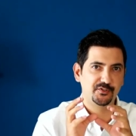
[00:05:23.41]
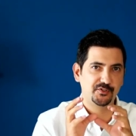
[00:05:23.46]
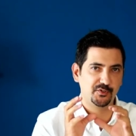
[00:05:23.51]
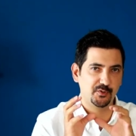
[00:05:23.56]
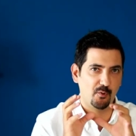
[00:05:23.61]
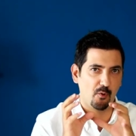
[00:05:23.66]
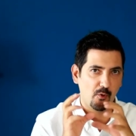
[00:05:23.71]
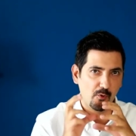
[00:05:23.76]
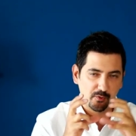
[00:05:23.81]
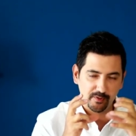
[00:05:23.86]

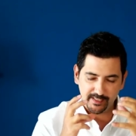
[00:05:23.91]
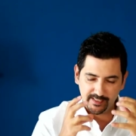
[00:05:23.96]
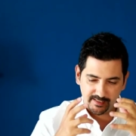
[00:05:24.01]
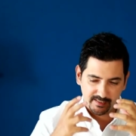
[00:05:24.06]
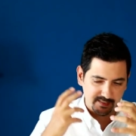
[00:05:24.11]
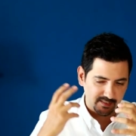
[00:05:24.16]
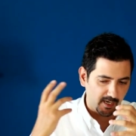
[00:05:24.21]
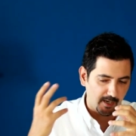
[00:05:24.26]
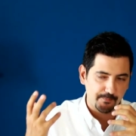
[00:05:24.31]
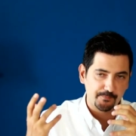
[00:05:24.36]
to all
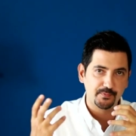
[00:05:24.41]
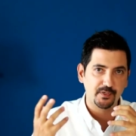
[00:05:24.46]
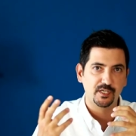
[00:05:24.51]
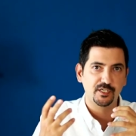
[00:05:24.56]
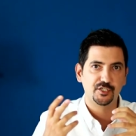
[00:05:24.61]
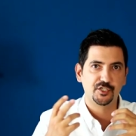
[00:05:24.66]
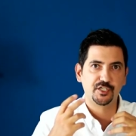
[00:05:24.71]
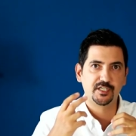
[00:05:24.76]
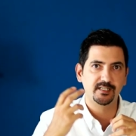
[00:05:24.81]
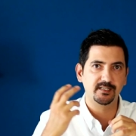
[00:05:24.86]
these
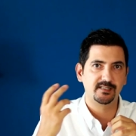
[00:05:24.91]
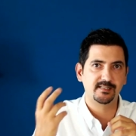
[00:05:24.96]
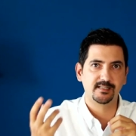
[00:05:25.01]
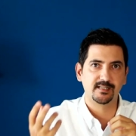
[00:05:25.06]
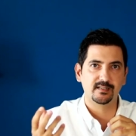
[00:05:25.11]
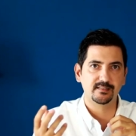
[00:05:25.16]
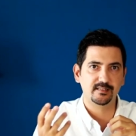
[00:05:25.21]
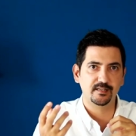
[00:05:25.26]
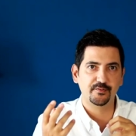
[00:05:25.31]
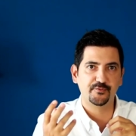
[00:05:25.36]
top-notch
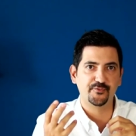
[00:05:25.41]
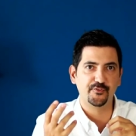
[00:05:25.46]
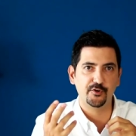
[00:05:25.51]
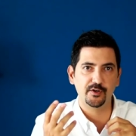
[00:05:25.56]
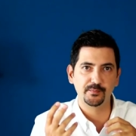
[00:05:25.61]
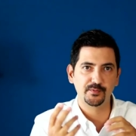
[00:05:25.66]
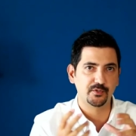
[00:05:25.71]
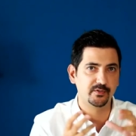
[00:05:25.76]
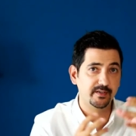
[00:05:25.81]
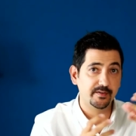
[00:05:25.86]
consulting
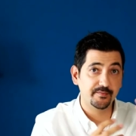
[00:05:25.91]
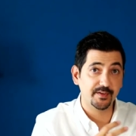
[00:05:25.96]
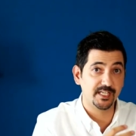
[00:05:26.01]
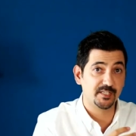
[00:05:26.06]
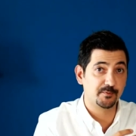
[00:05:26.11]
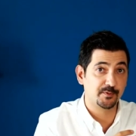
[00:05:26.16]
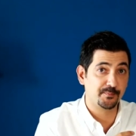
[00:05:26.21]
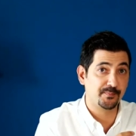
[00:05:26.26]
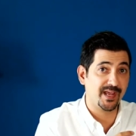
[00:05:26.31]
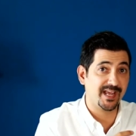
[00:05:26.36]
firms or
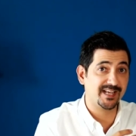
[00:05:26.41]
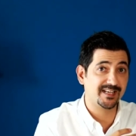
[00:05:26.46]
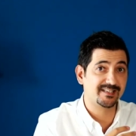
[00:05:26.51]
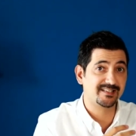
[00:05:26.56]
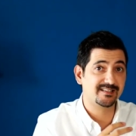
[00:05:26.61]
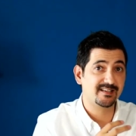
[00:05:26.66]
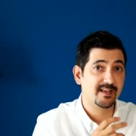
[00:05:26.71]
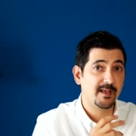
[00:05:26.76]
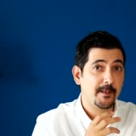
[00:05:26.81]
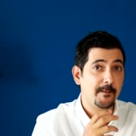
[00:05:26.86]
investment
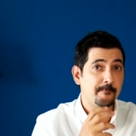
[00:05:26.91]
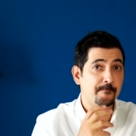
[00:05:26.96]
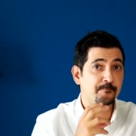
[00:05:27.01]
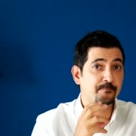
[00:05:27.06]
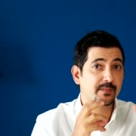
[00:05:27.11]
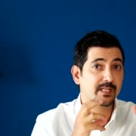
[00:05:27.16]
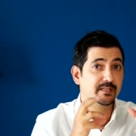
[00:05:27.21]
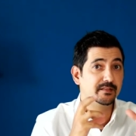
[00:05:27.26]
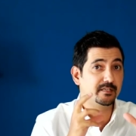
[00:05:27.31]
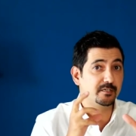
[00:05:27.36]

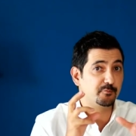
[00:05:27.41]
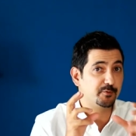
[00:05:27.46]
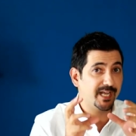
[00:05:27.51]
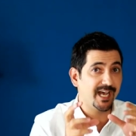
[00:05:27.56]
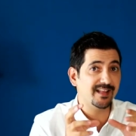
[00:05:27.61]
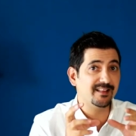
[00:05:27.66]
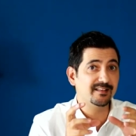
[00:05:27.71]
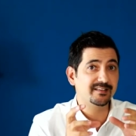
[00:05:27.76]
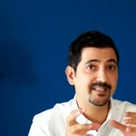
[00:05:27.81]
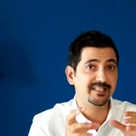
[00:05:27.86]
banks, the
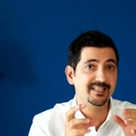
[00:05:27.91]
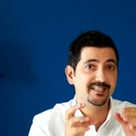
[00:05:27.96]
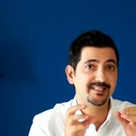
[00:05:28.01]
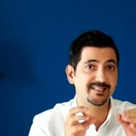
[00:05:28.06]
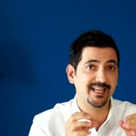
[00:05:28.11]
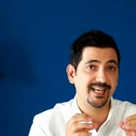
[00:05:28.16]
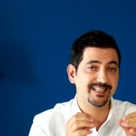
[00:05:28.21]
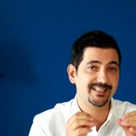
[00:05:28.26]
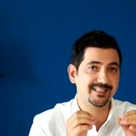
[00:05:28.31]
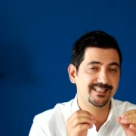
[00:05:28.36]
reality is
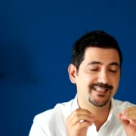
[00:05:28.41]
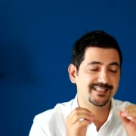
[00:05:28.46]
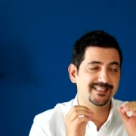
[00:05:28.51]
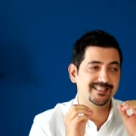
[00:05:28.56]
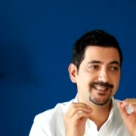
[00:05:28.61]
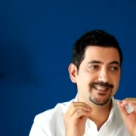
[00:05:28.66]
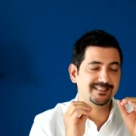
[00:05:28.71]
that